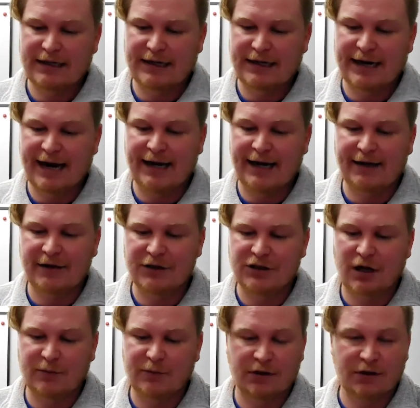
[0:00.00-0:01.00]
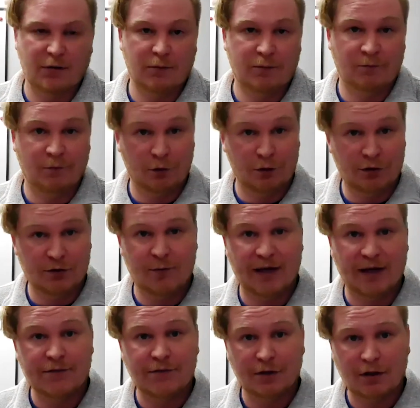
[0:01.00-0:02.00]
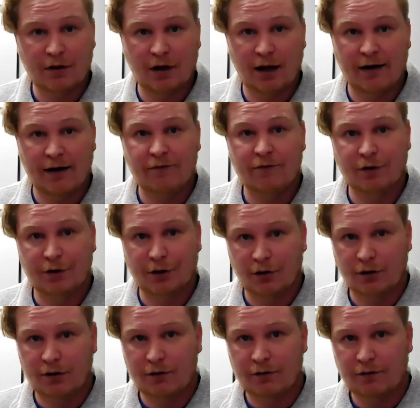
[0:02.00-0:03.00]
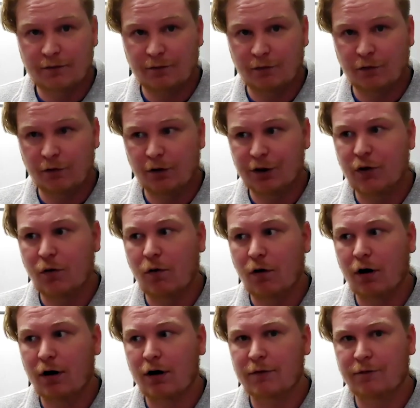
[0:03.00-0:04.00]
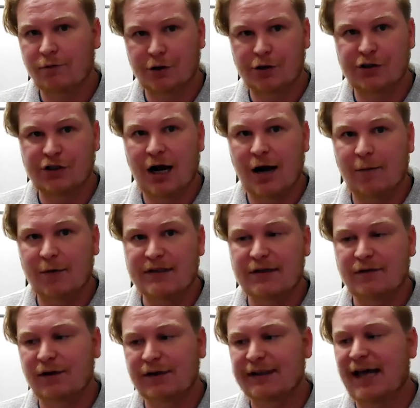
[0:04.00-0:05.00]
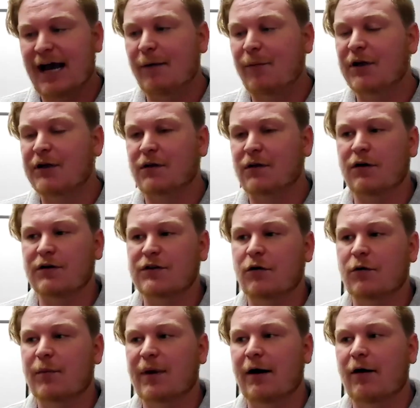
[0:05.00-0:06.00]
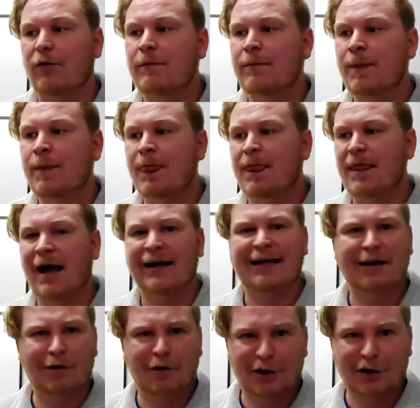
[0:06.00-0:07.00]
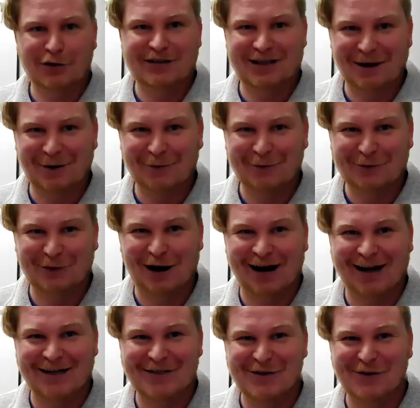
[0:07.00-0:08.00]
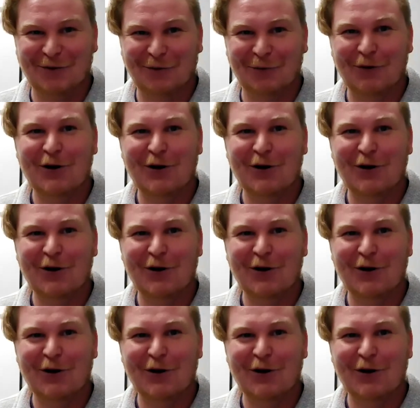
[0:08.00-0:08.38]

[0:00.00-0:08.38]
getting the job done for the best for the client, for your job and stuff like that. But it's also about not killing yourself trying to